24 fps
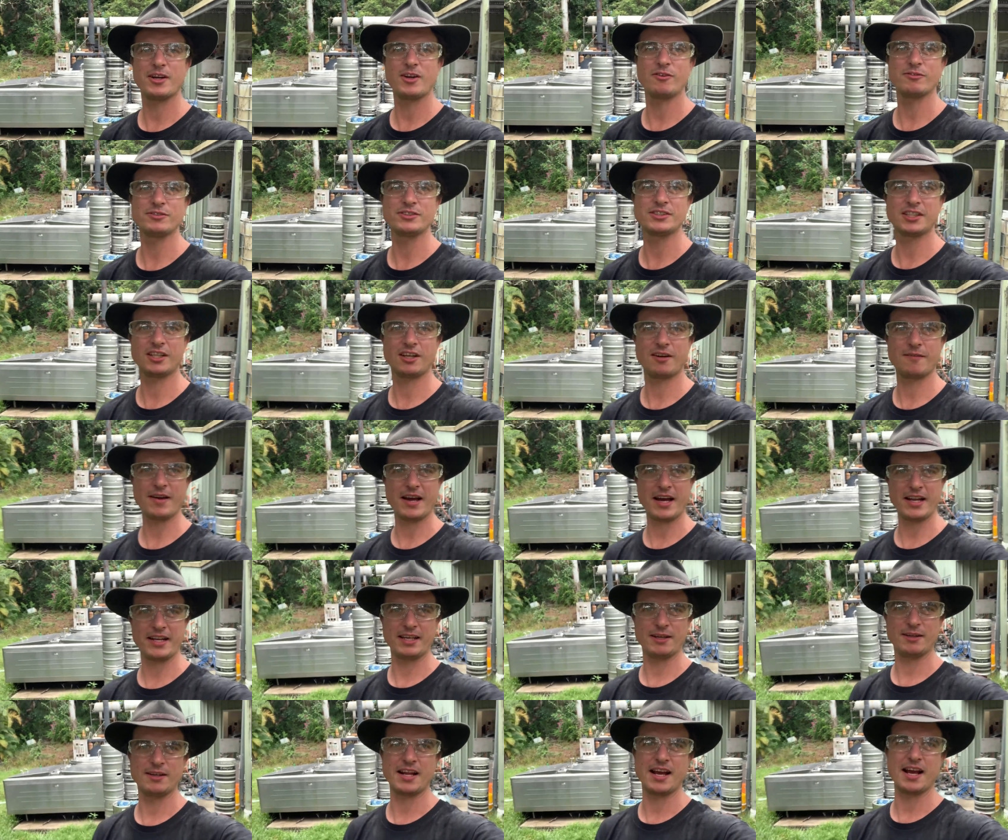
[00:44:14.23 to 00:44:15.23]
I mean, obviously I'm
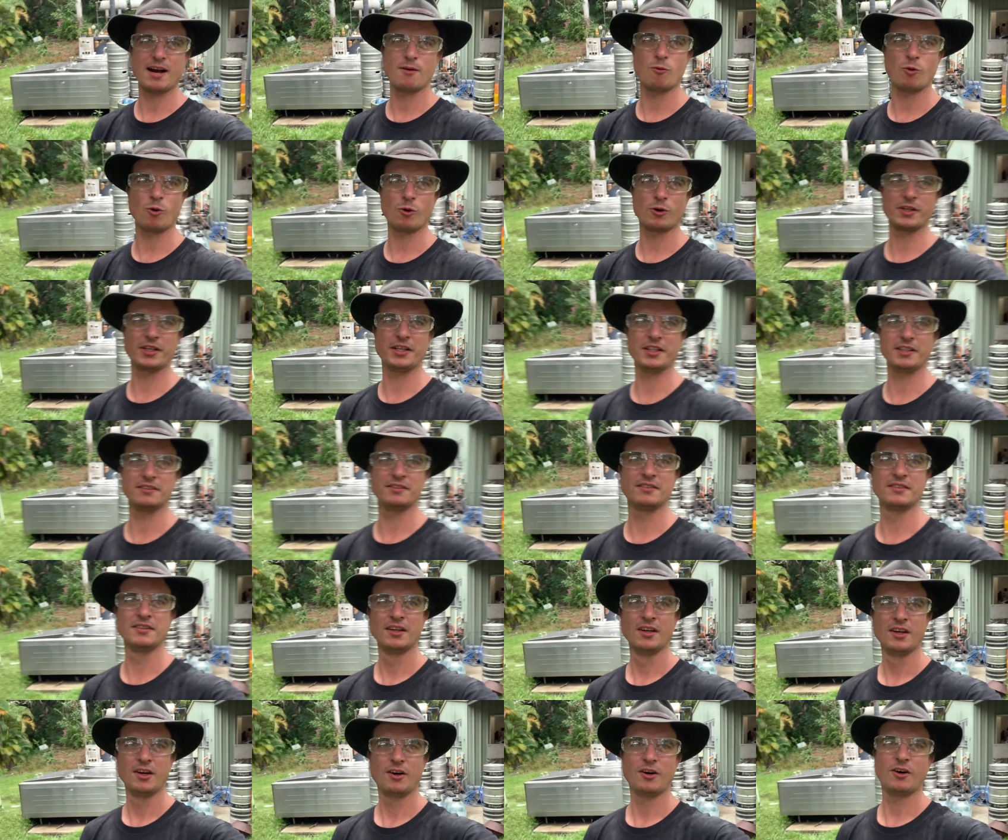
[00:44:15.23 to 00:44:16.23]
out here now walking
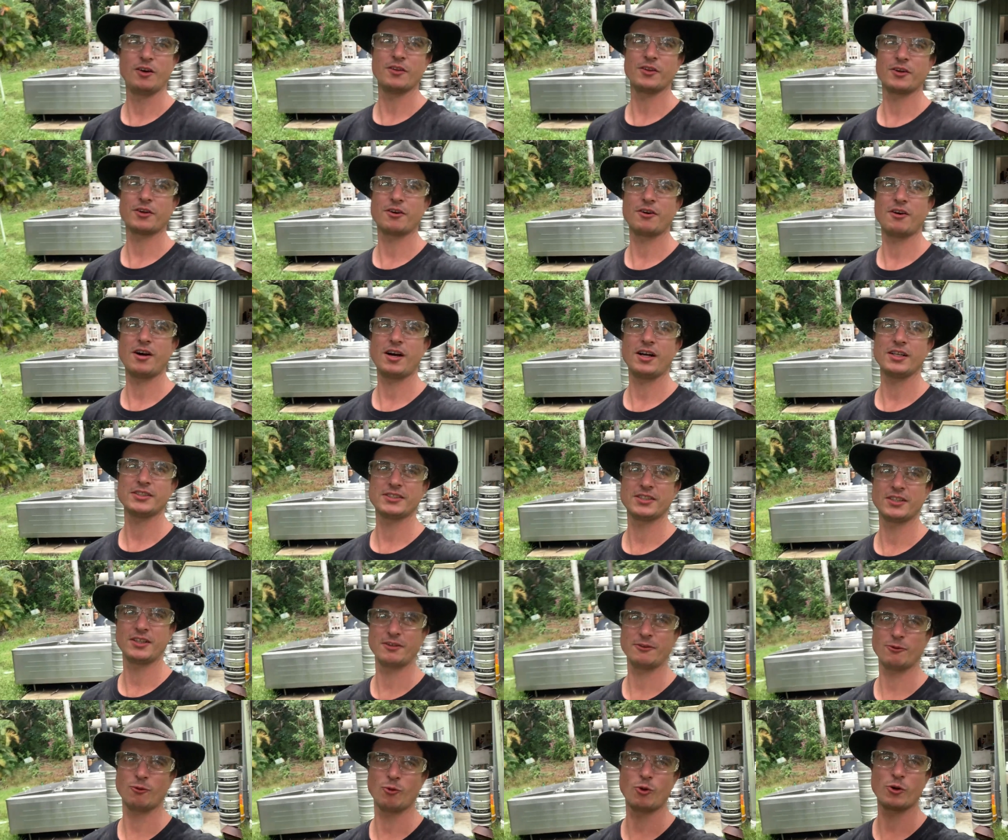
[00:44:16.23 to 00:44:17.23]
in on the
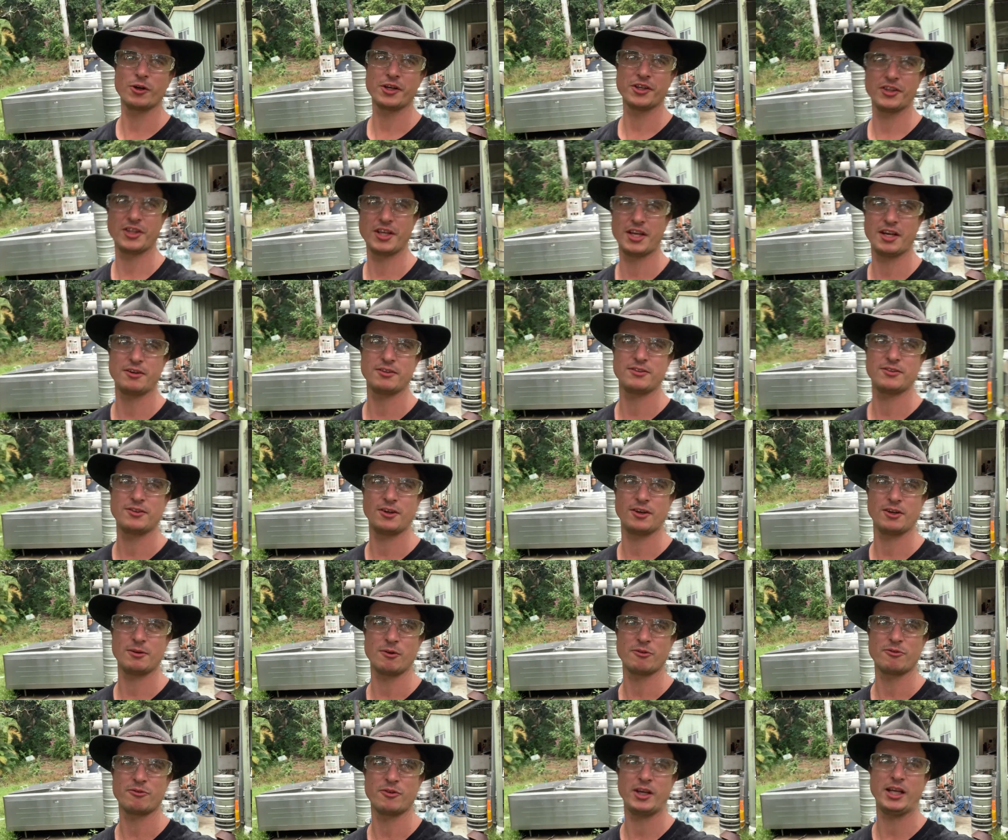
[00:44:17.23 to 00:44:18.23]
grass, so I'm walking there with
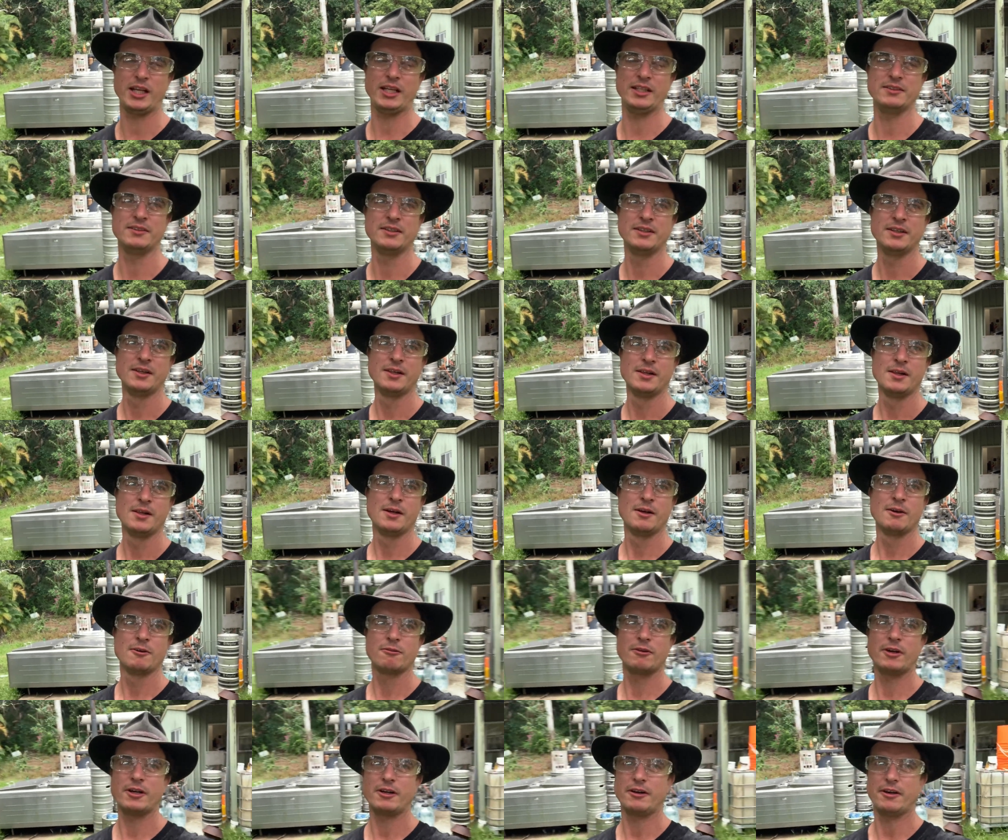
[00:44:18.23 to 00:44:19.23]
dirt on my feet
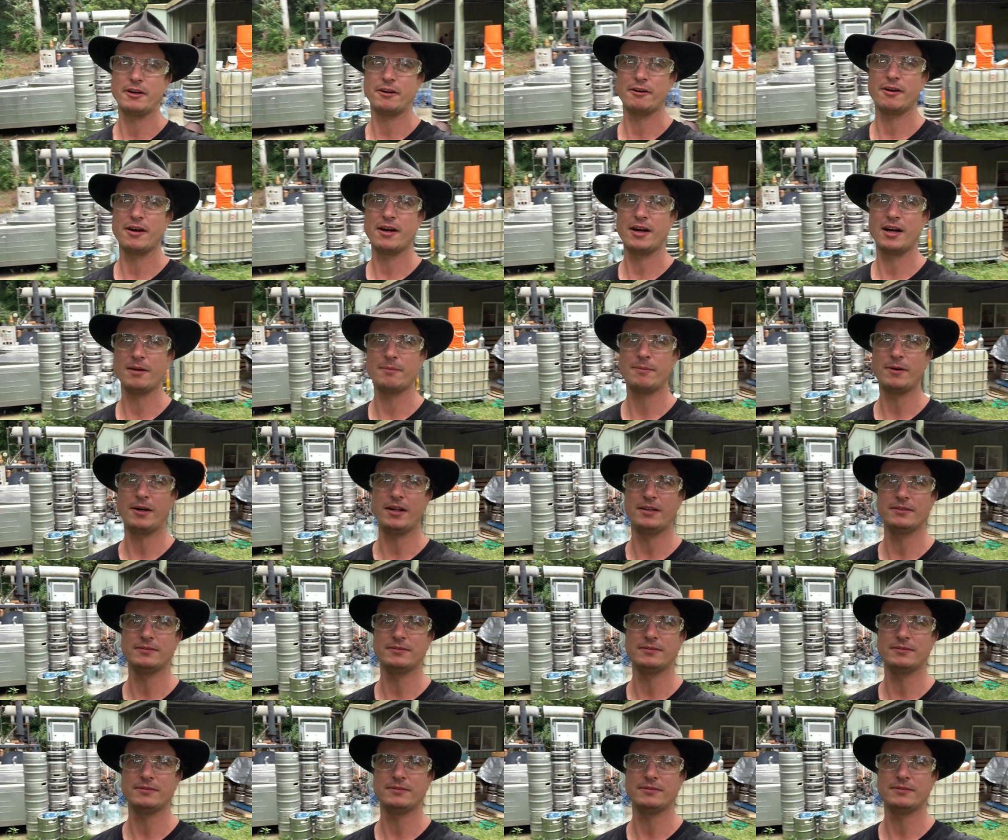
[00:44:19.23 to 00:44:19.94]
rah rah rah.